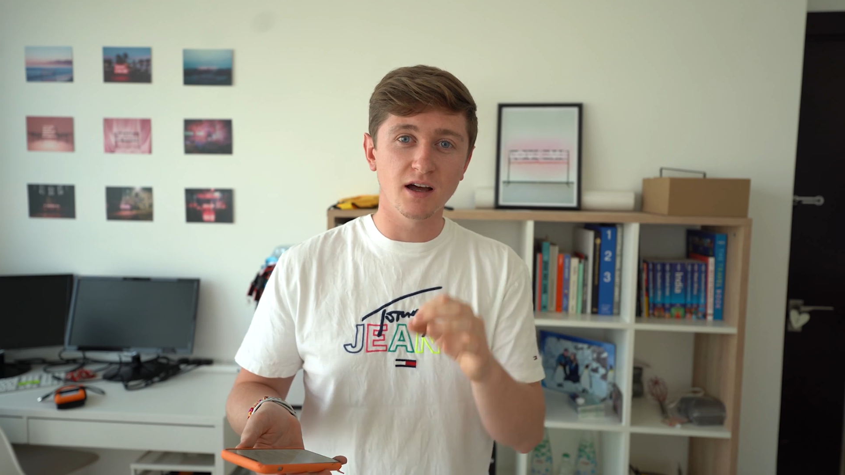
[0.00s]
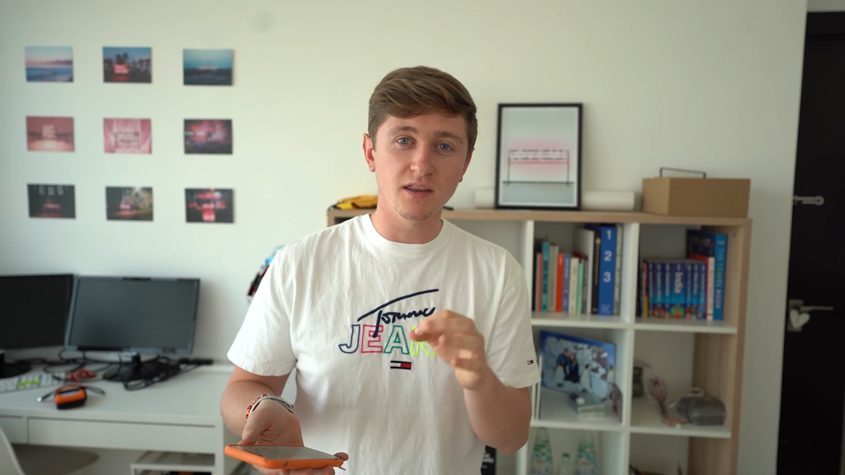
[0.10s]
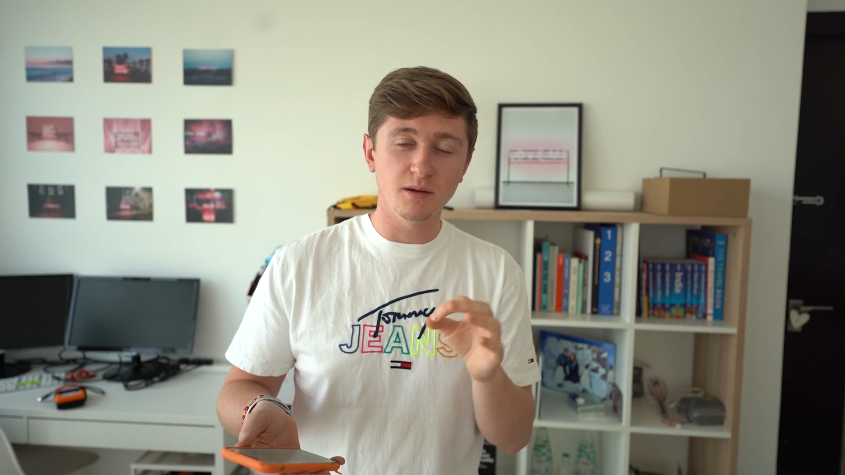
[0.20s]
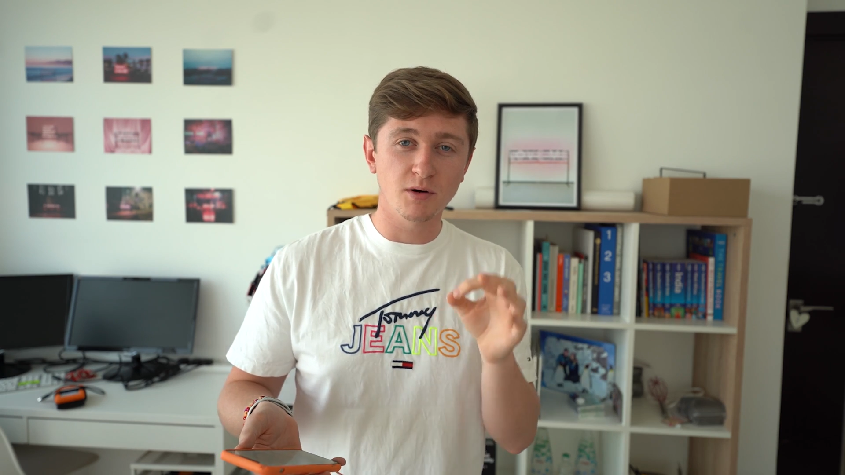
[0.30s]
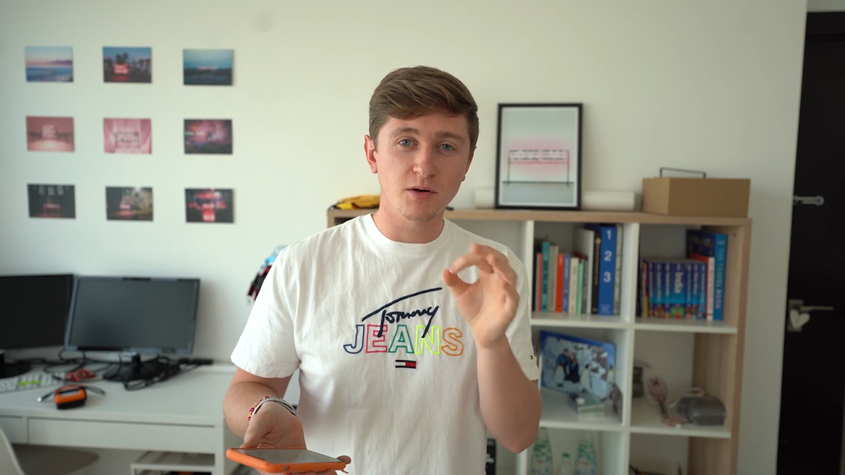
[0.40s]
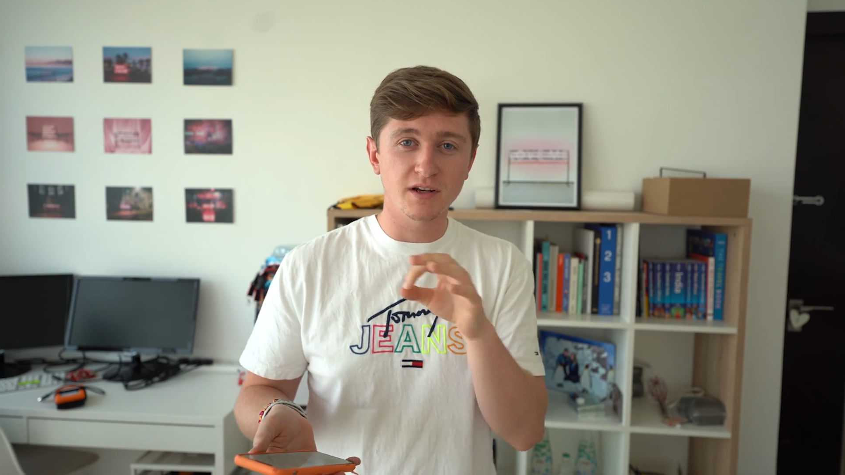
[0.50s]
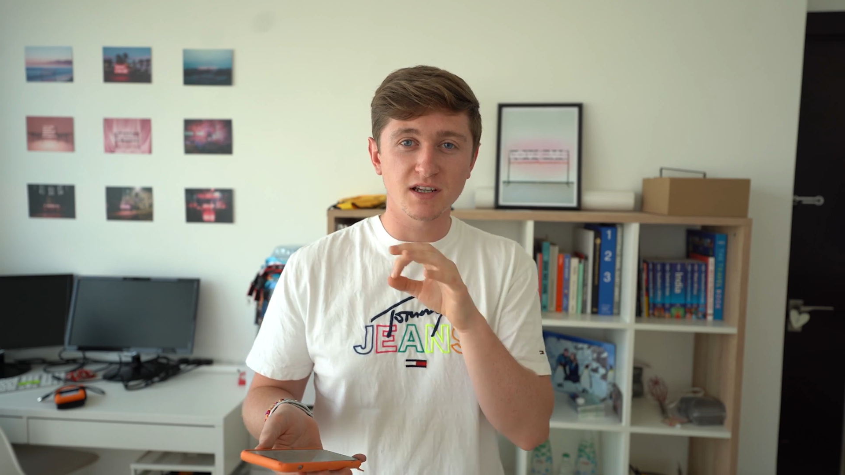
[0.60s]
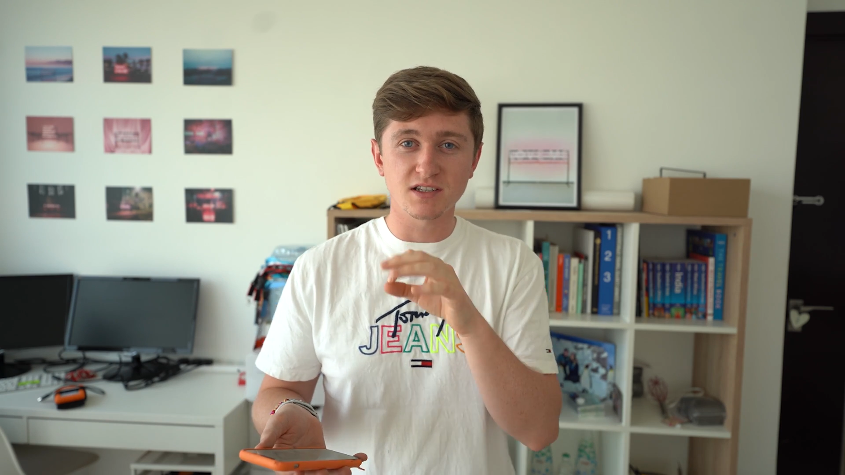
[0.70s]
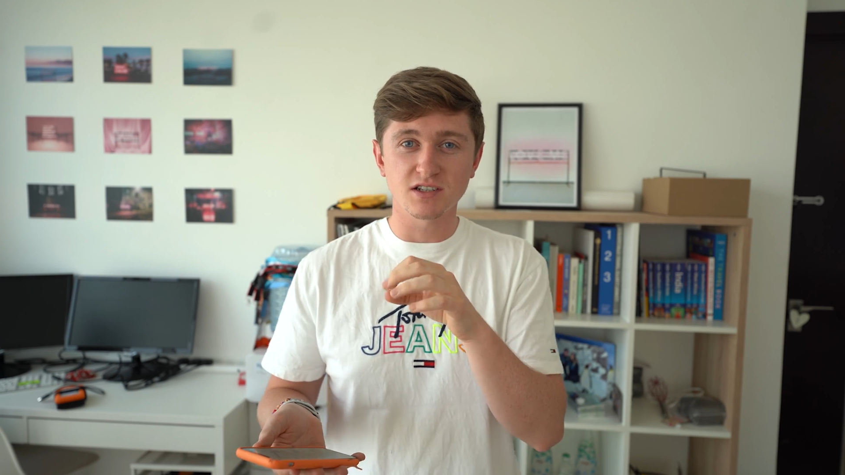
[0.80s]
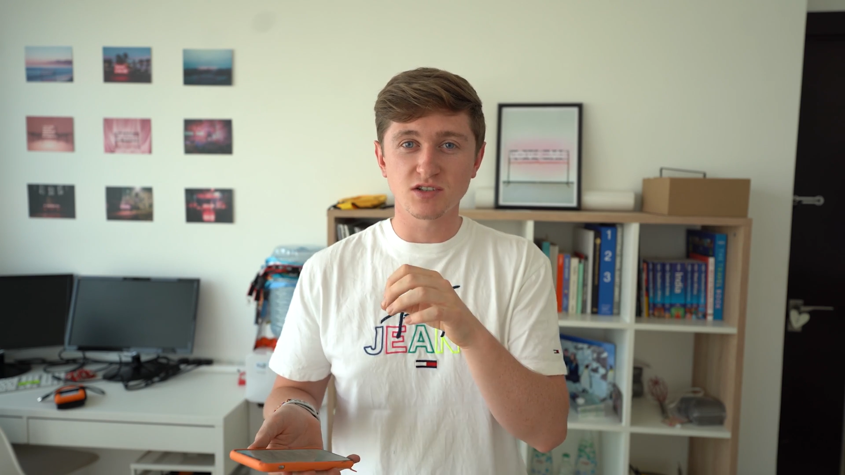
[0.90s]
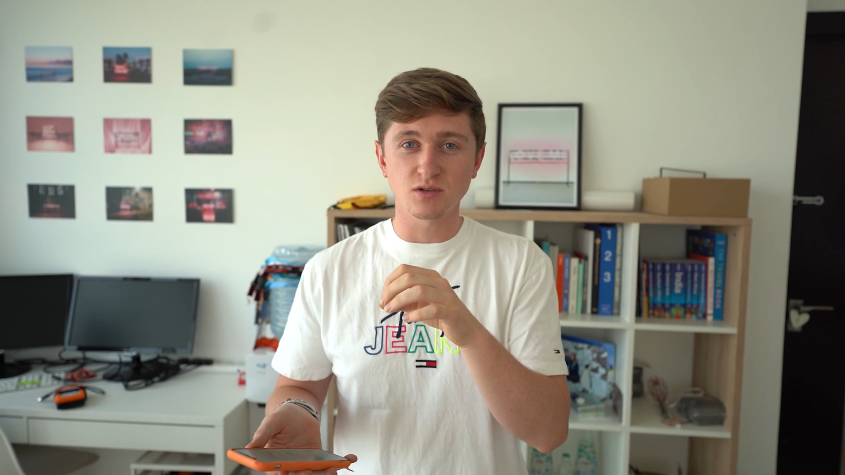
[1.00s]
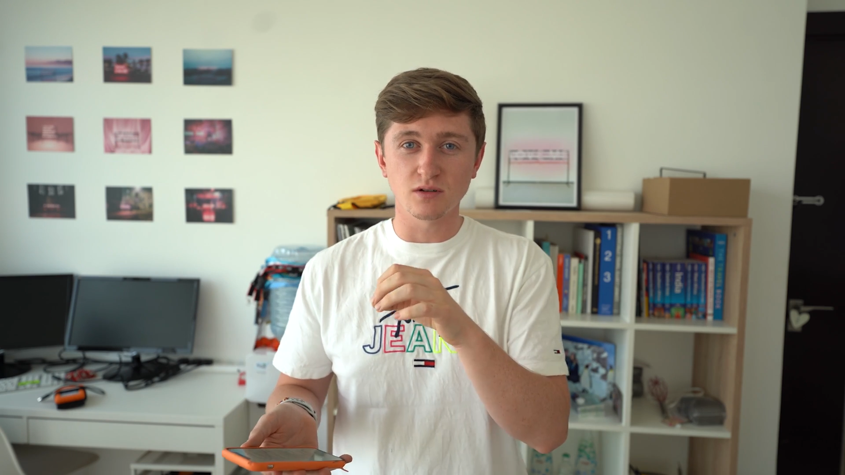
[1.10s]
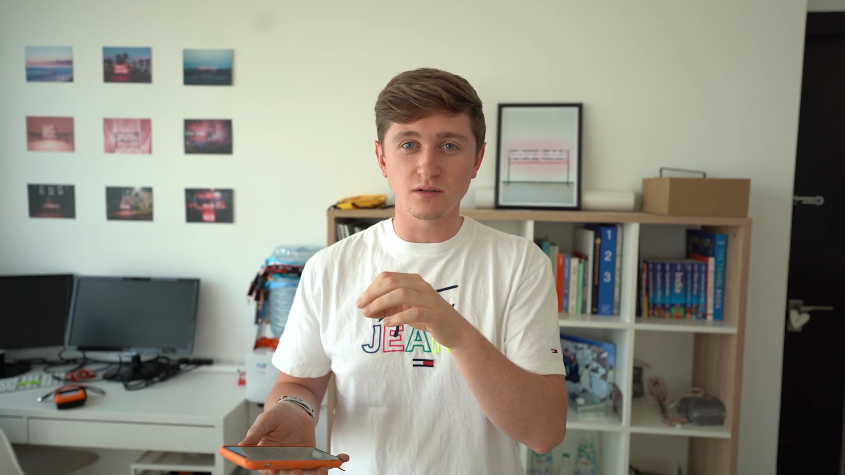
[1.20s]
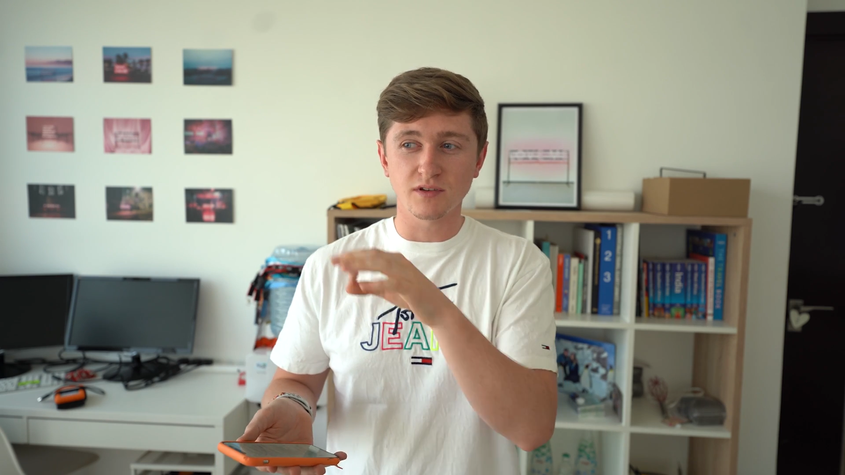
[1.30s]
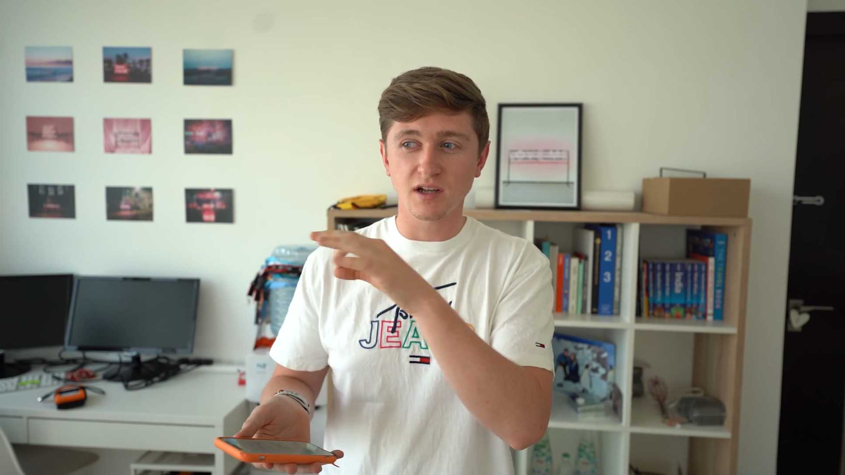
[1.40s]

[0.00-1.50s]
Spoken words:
they're broken into sort of the